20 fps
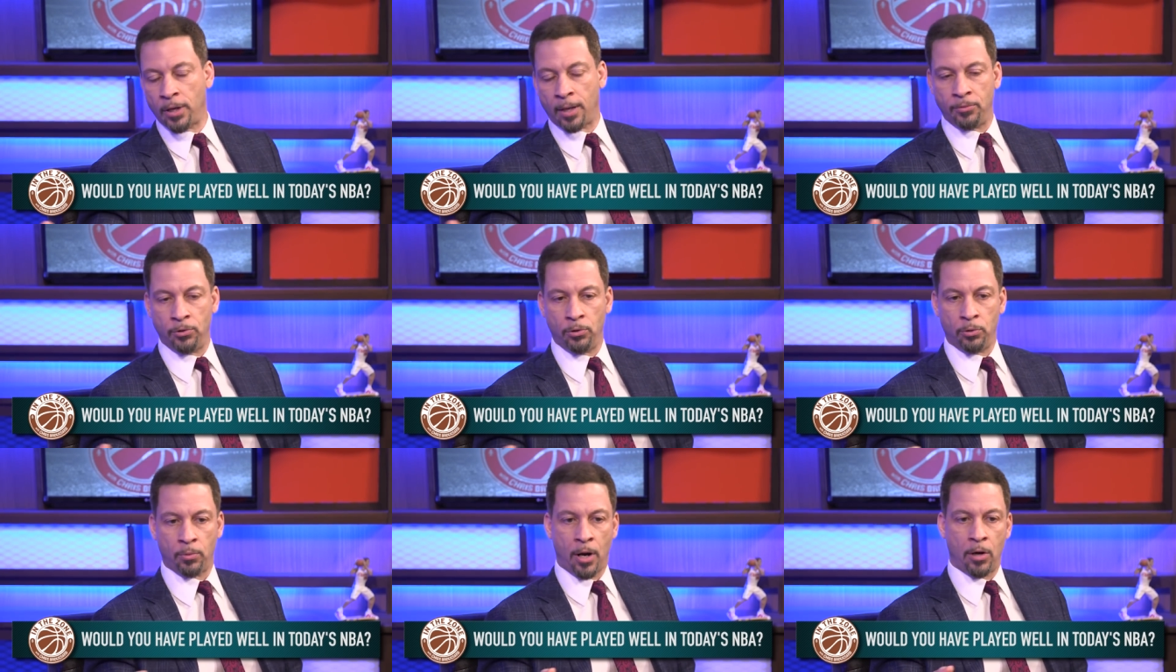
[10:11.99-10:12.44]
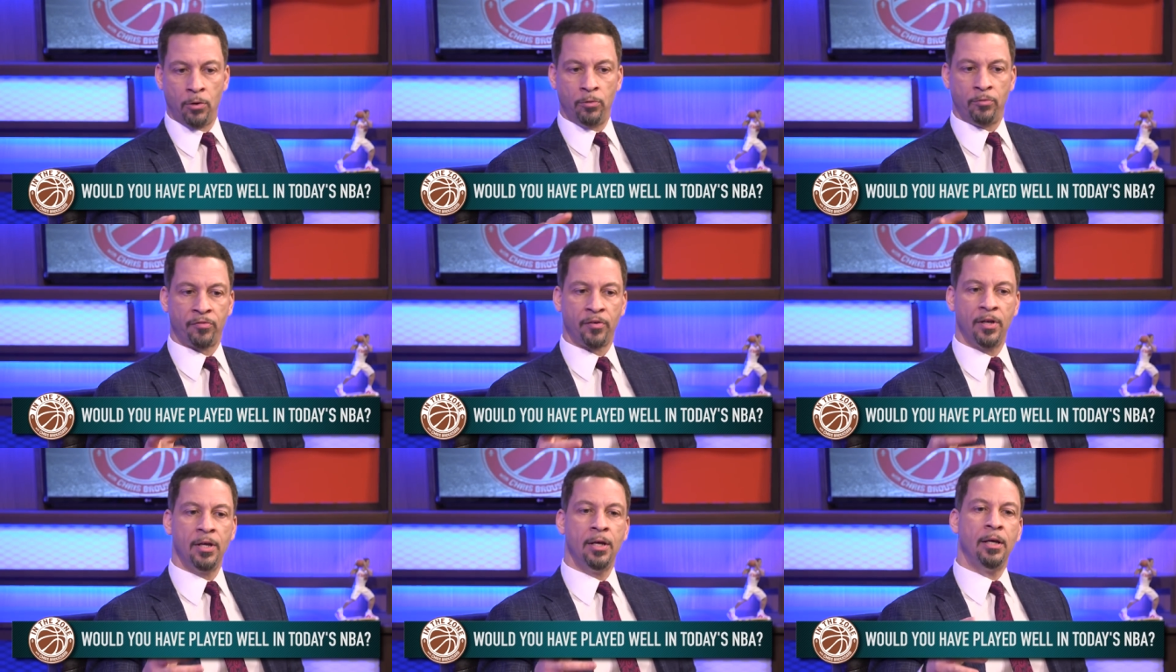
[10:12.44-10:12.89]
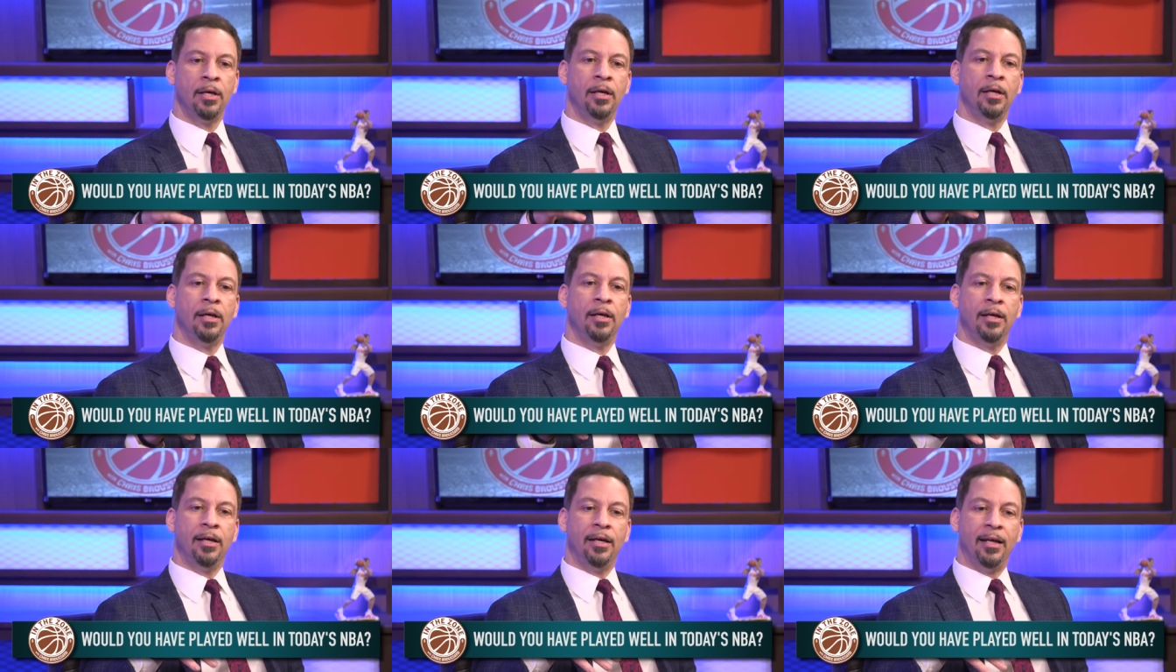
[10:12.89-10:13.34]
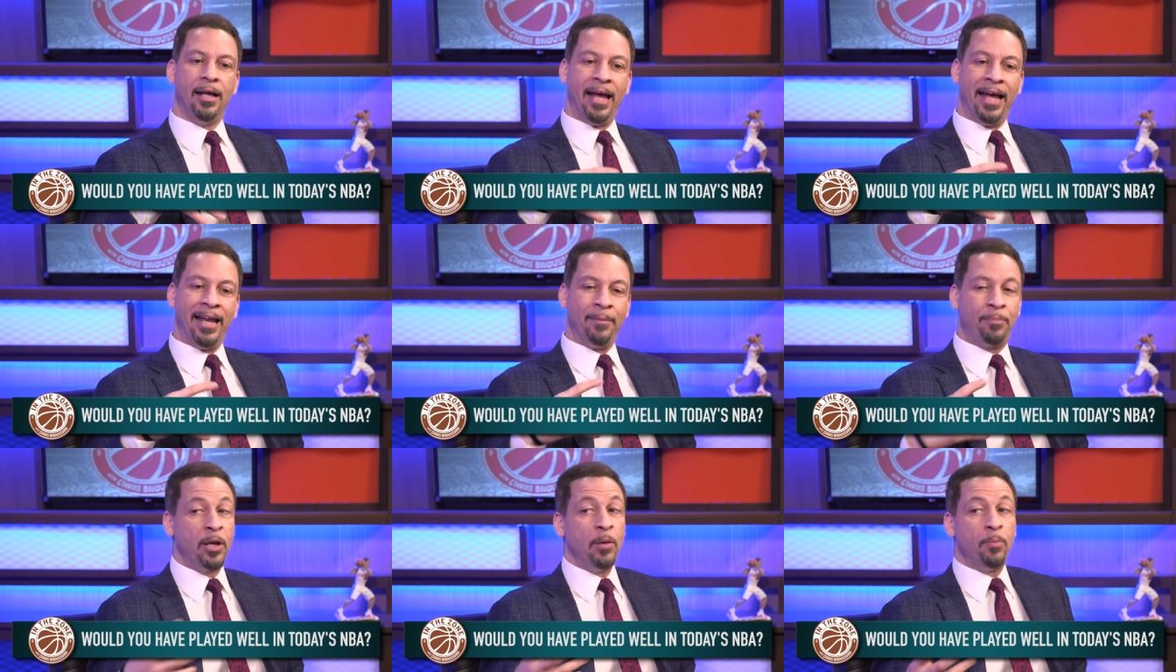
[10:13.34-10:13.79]
Abdul-Rauf.
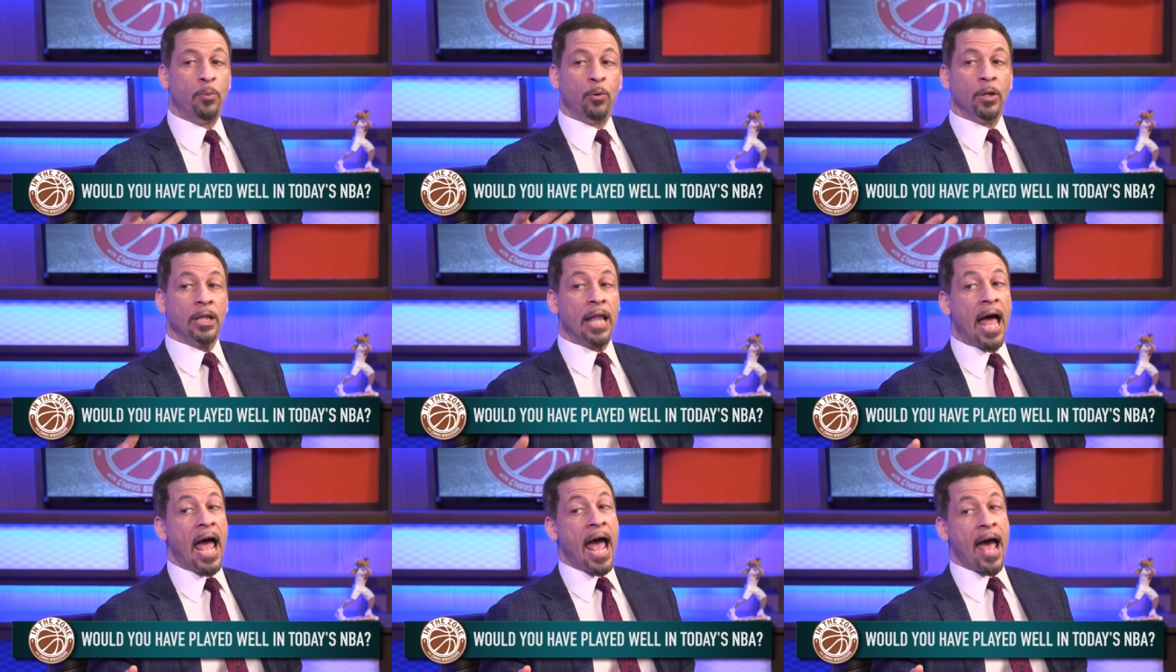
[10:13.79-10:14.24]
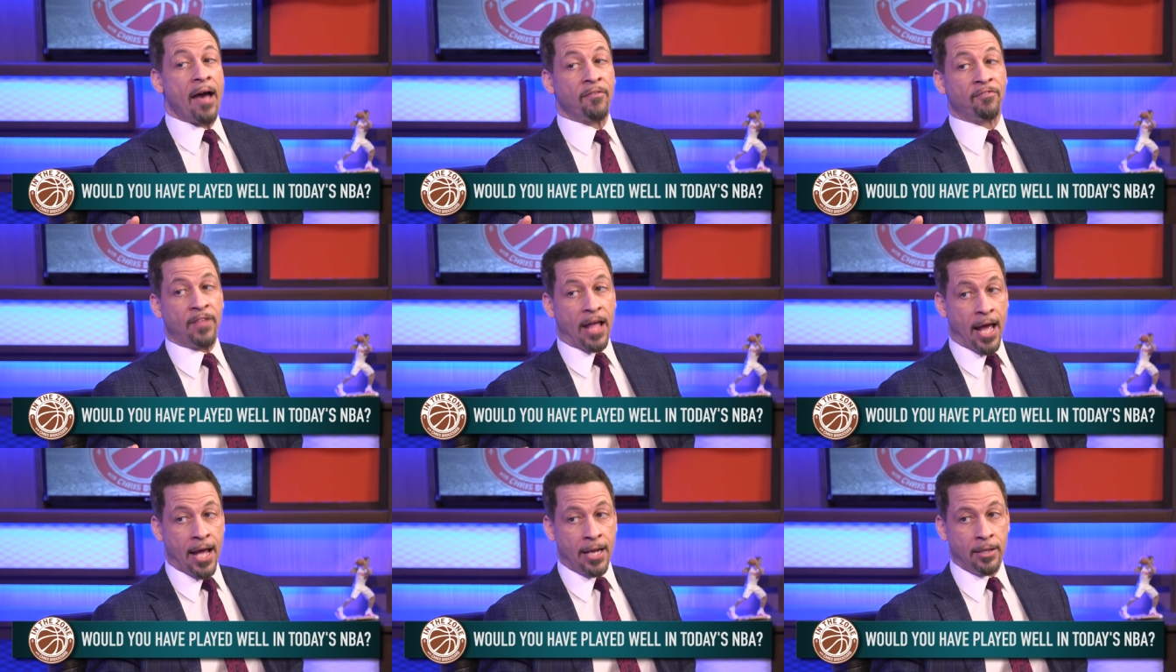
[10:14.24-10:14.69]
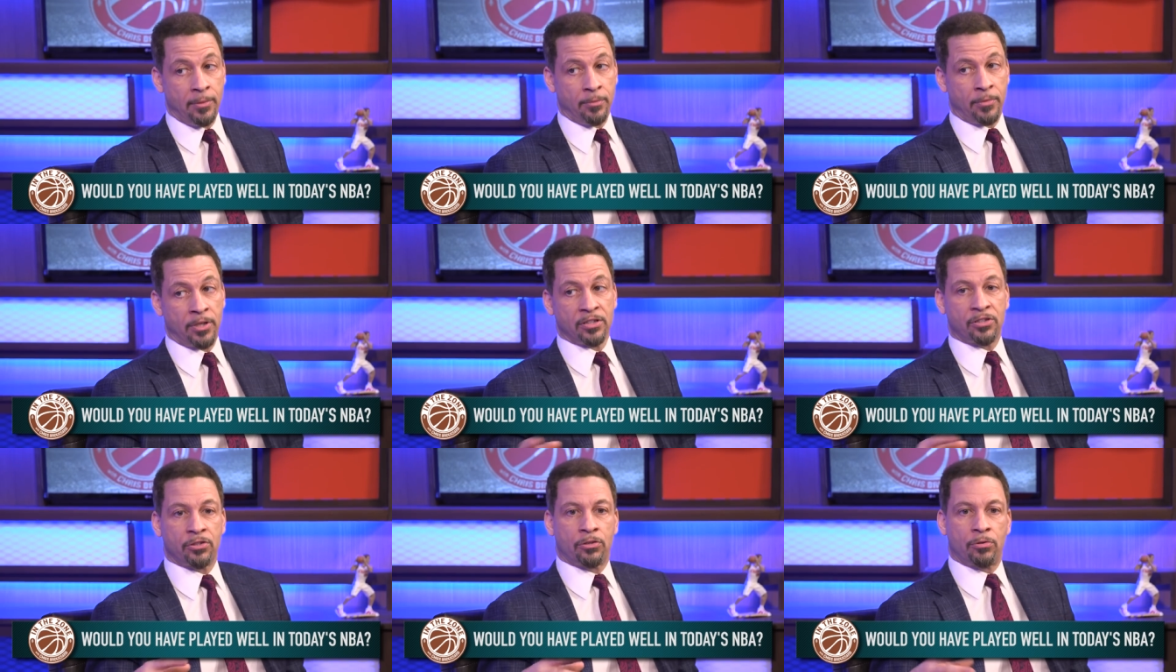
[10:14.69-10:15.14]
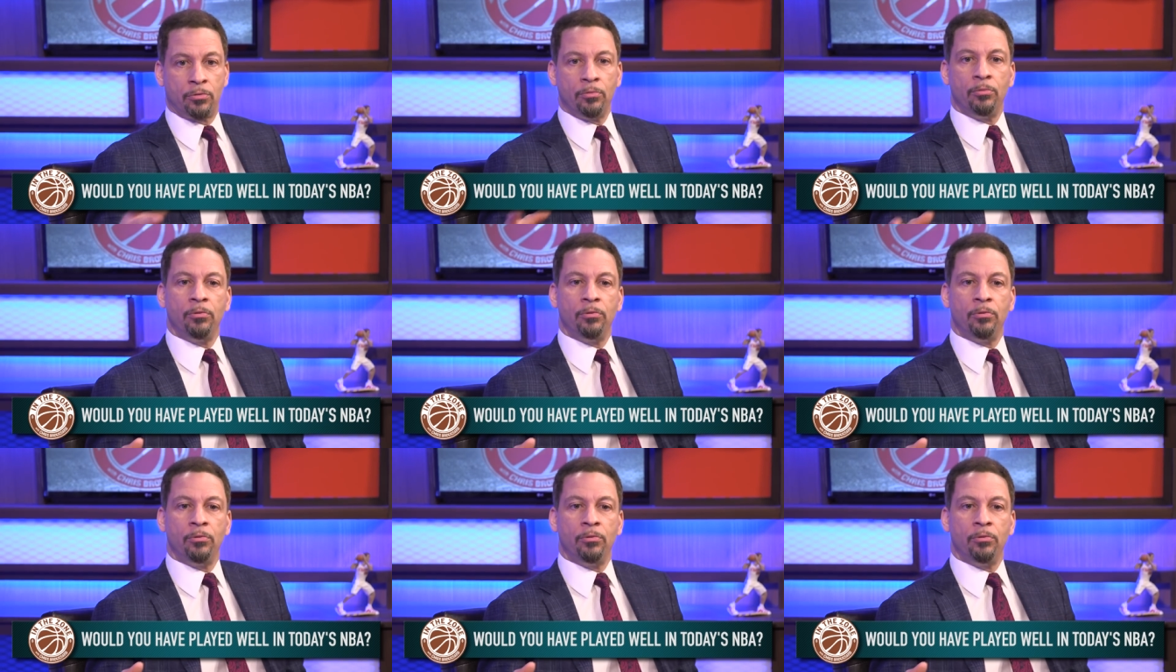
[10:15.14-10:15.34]
And people laughed at him because